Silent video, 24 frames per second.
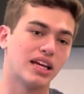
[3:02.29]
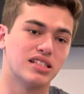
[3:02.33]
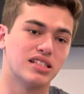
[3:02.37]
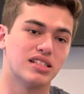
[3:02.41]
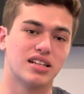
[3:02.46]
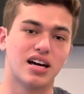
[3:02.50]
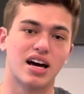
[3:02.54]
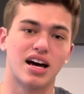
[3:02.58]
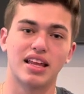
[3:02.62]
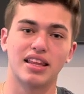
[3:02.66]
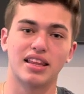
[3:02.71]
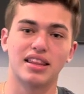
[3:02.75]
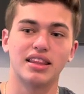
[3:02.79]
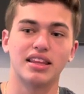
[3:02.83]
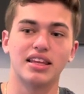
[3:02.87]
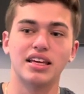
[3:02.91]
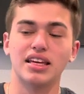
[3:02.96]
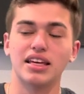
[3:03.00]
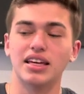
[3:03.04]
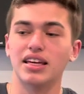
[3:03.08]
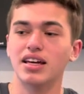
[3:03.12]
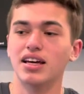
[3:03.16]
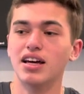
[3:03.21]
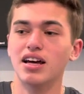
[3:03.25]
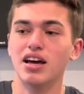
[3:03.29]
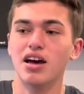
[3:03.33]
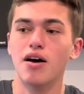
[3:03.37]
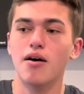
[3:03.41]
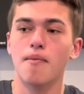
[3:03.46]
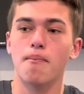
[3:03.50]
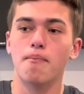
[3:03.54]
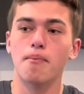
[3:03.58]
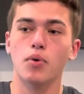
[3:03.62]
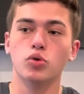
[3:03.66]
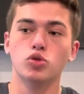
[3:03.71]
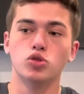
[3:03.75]
not the
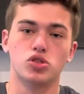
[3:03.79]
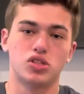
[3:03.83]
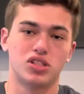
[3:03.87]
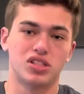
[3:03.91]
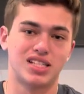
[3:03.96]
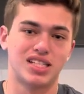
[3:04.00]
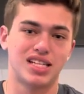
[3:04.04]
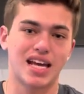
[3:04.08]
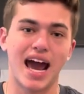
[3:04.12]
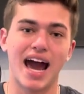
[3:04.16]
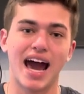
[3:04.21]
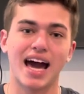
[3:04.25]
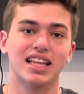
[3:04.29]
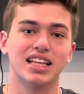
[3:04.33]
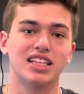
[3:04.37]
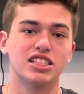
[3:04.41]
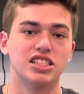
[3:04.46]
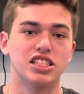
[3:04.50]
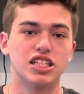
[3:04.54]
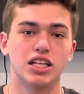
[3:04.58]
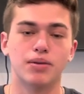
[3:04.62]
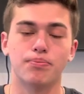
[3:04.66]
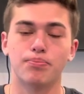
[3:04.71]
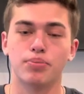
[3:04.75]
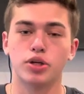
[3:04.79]
most talented,